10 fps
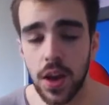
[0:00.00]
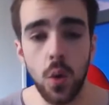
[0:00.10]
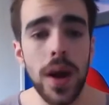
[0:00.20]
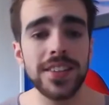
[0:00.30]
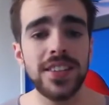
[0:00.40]

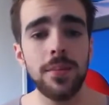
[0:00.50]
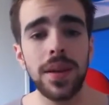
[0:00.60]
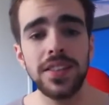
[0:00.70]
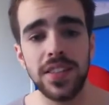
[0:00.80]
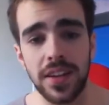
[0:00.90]
Quite
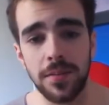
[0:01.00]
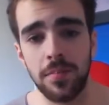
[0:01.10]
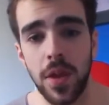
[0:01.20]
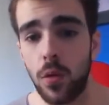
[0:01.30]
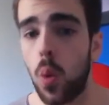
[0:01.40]
simple, isn't it?
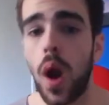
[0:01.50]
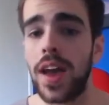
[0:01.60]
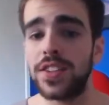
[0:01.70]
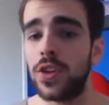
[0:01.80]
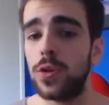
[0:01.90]

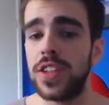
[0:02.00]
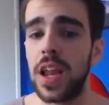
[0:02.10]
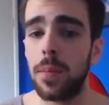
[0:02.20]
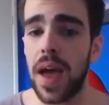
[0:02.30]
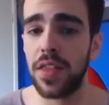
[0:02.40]
Requires no
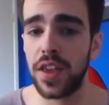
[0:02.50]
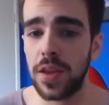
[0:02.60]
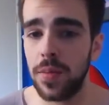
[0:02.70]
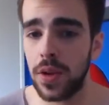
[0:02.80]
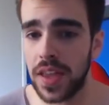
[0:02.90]
telepathic
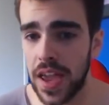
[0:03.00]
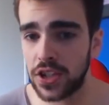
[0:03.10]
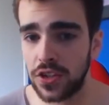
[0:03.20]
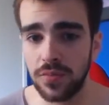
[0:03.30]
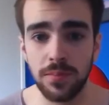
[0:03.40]

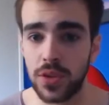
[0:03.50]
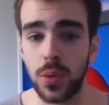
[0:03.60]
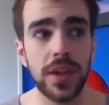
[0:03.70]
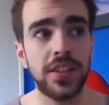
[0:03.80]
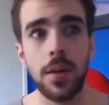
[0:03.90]
communication
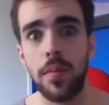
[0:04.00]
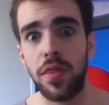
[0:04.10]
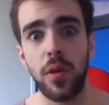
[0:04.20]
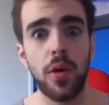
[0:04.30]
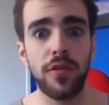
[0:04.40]
between some
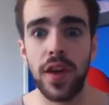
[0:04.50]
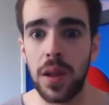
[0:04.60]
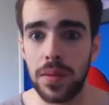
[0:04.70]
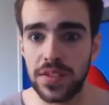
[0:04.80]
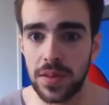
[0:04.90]
thought
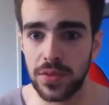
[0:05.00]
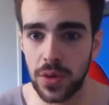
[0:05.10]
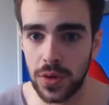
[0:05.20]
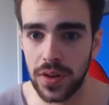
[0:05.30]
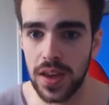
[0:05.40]
realm of some
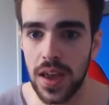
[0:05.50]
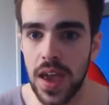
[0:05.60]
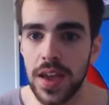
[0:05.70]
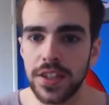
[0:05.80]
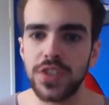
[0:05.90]
sort.
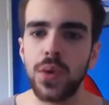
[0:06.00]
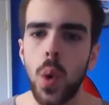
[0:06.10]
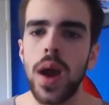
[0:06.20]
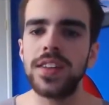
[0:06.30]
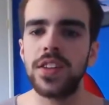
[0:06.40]
Just
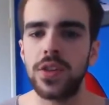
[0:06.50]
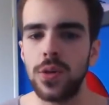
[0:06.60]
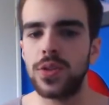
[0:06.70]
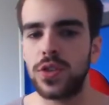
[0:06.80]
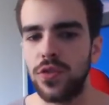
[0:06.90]
requires a
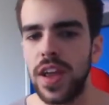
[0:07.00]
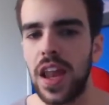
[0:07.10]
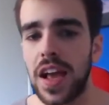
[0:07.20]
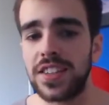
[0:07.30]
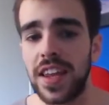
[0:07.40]
goose to
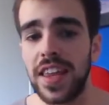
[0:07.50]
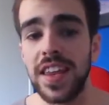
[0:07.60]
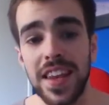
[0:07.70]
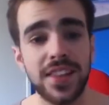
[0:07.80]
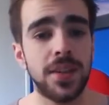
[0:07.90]
realize that he
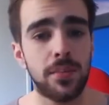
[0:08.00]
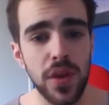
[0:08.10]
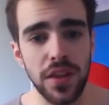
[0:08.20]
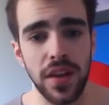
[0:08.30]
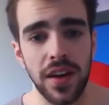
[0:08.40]
needs a
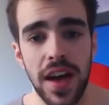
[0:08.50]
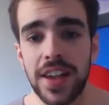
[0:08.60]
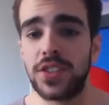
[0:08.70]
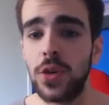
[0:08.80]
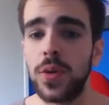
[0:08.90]
breather,
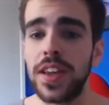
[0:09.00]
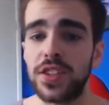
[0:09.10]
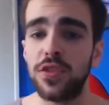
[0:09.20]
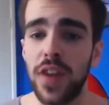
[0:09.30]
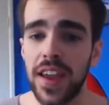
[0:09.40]
and two geese
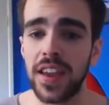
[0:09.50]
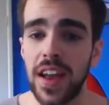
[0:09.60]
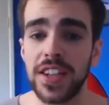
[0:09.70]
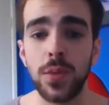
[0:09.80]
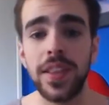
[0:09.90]
to
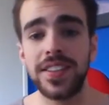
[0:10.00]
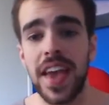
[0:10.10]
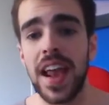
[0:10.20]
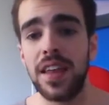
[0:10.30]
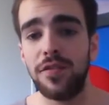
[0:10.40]
recognize when the
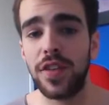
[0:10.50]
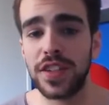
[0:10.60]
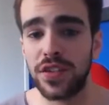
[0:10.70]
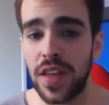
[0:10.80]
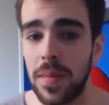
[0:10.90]
tail in front
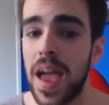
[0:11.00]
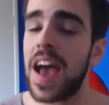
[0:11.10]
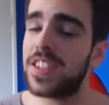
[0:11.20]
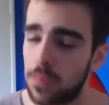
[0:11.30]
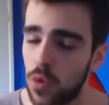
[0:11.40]
of them
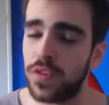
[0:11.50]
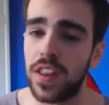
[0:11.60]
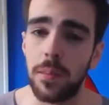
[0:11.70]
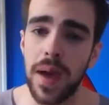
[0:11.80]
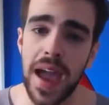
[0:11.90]
has moved to
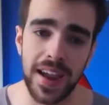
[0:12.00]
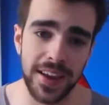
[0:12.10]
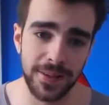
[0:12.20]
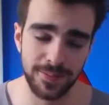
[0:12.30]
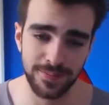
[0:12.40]
the back.